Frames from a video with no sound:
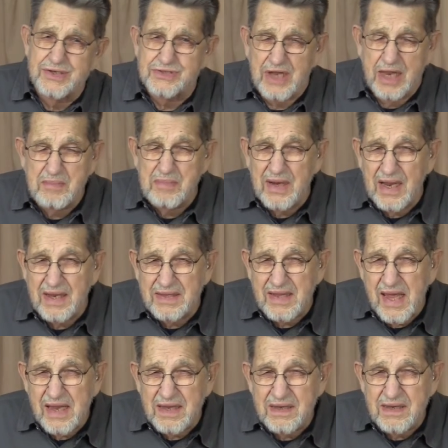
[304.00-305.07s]
statement like
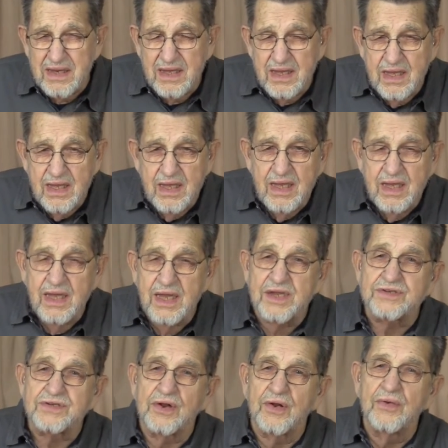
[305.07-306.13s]
that? He
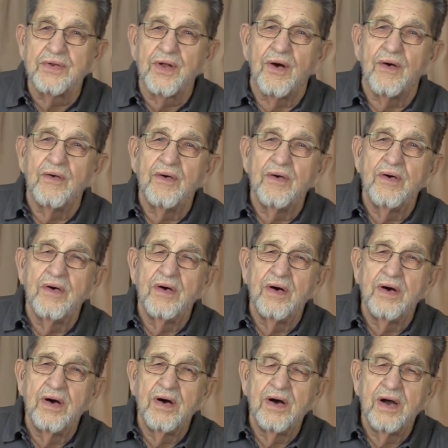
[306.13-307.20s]
said, oh no.
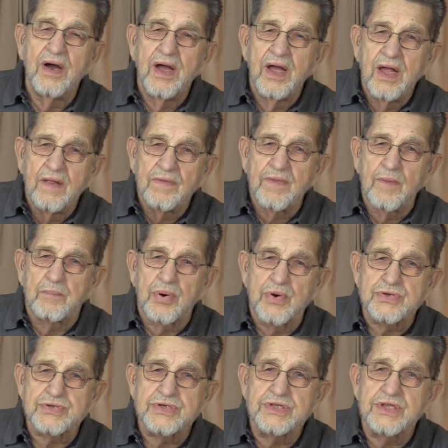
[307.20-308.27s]
The
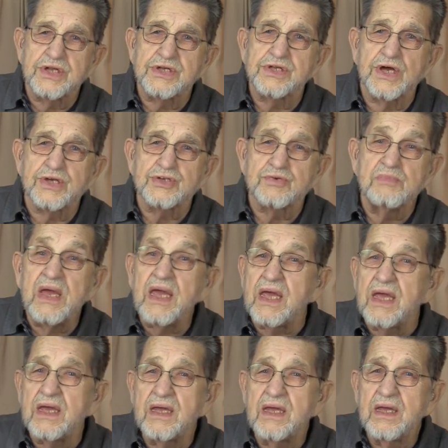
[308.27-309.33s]
person that touched
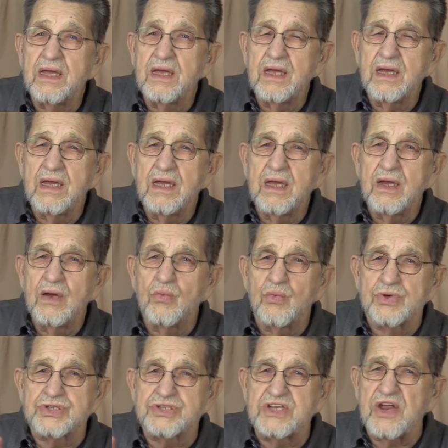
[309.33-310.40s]
me
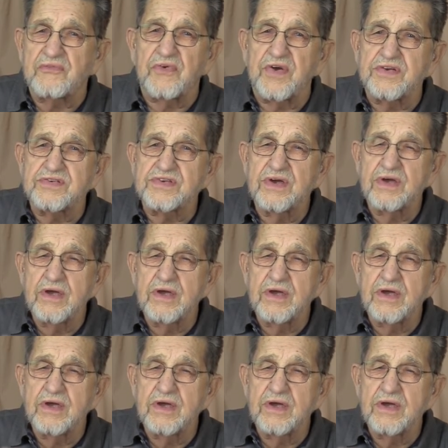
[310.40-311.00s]
was different.